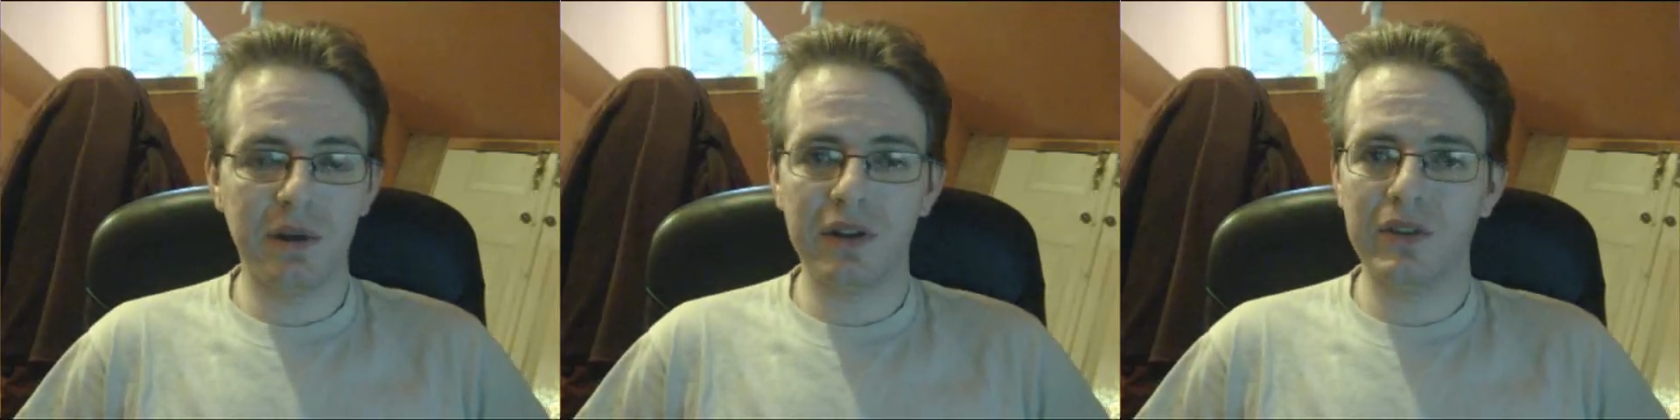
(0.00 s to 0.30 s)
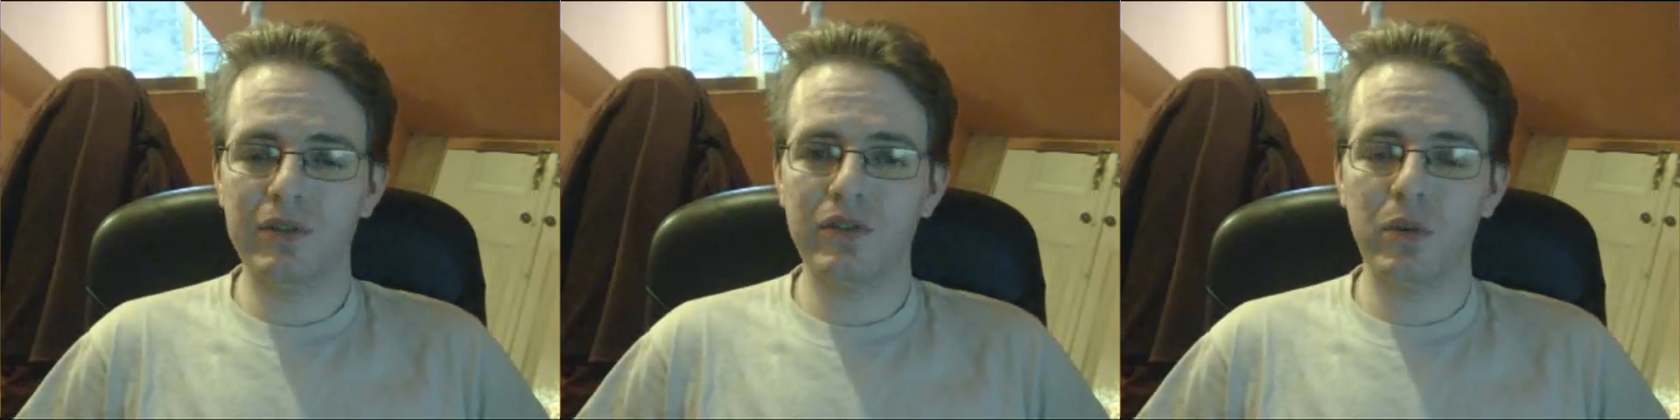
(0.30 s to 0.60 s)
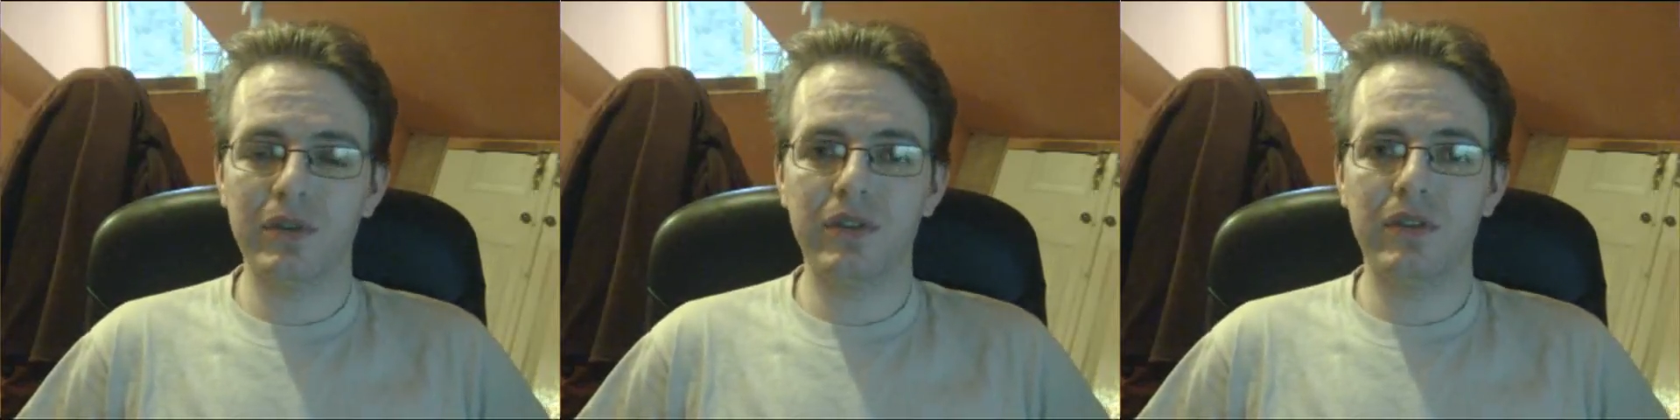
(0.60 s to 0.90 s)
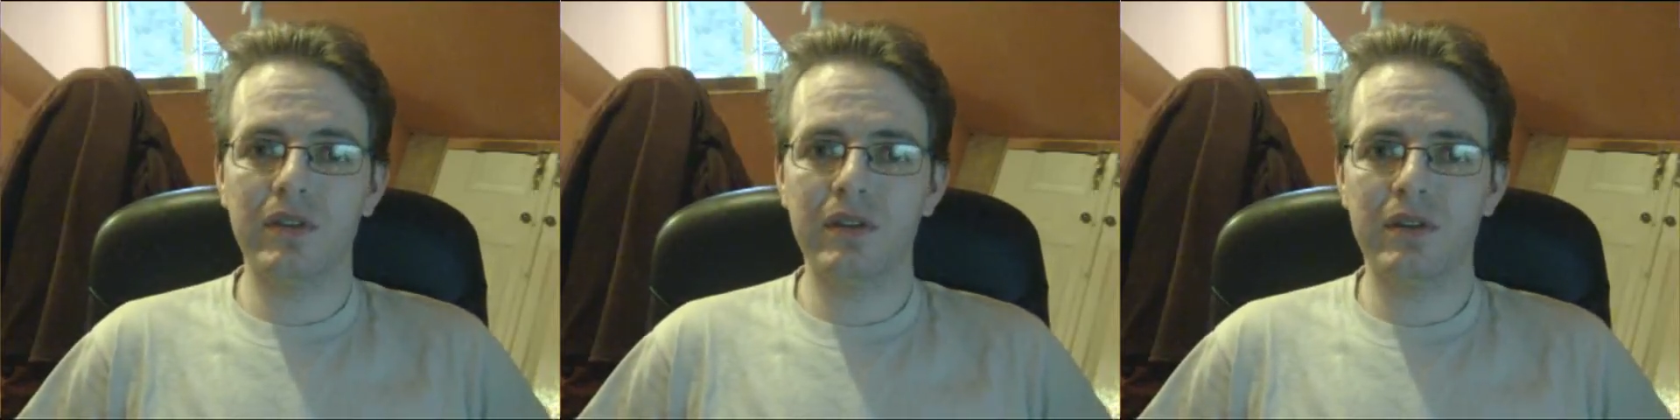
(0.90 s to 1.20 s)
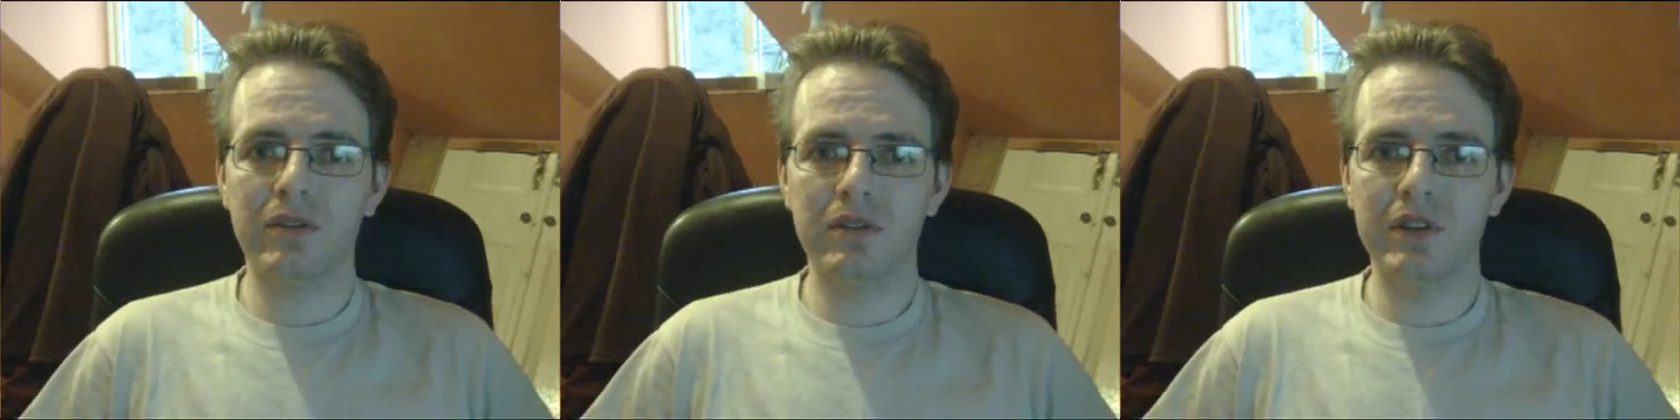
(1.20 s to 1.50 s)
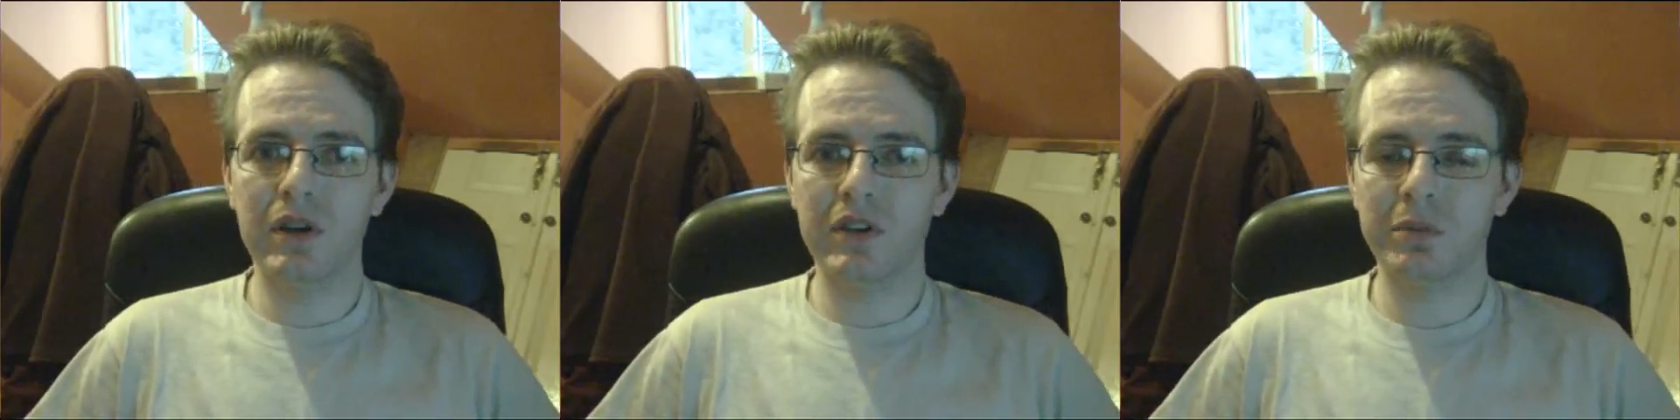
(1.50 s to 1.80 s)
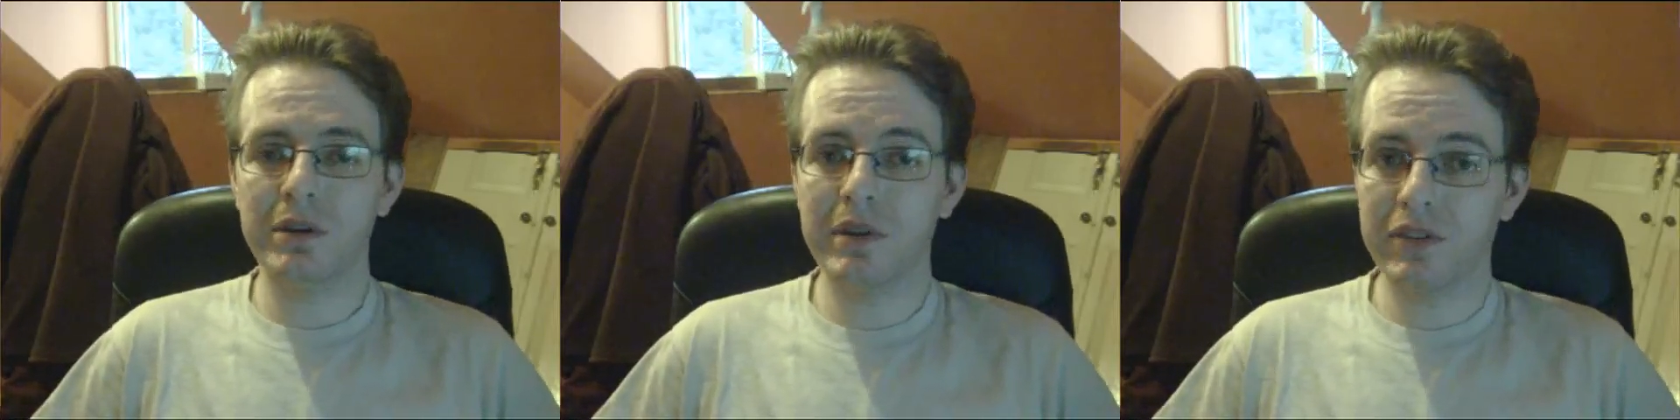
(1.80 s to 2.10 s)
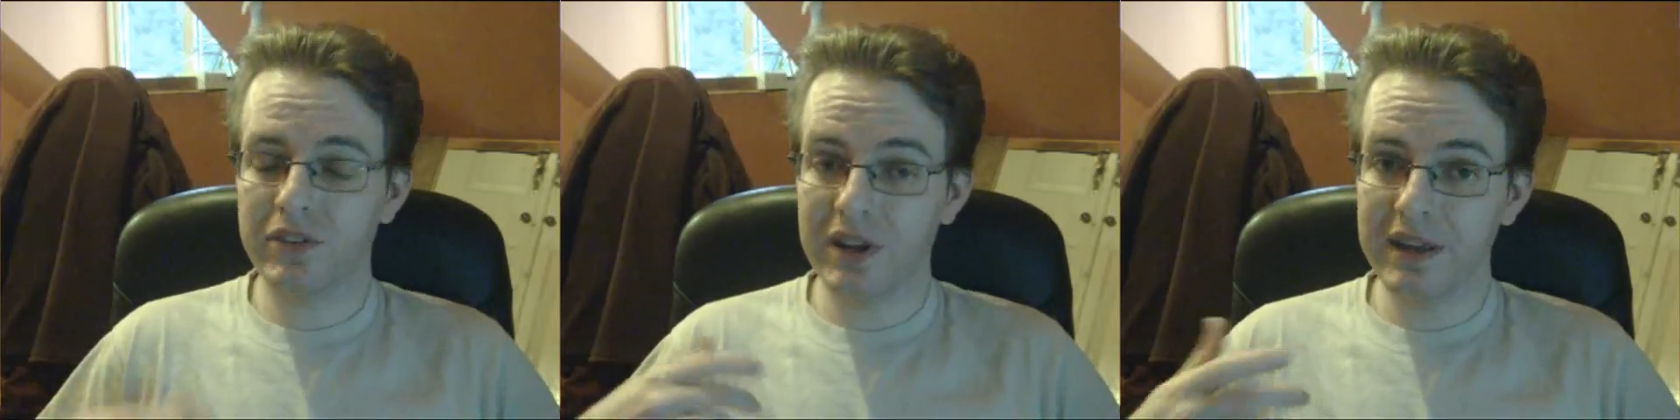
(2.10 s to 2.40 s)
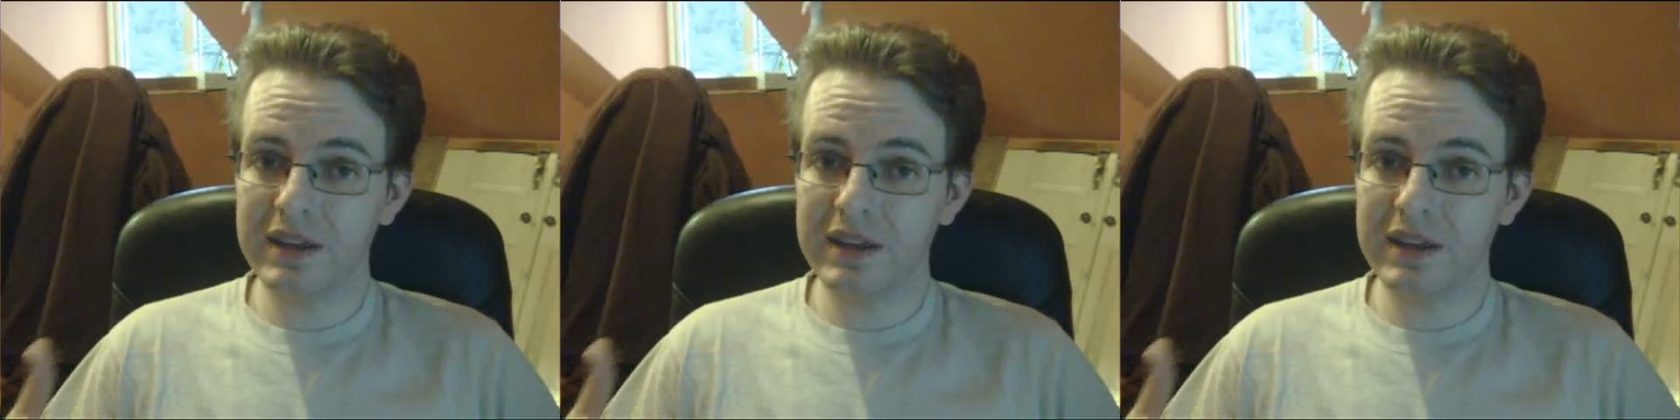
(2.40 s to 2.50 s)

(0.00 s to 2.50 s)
You saw the video explaining about the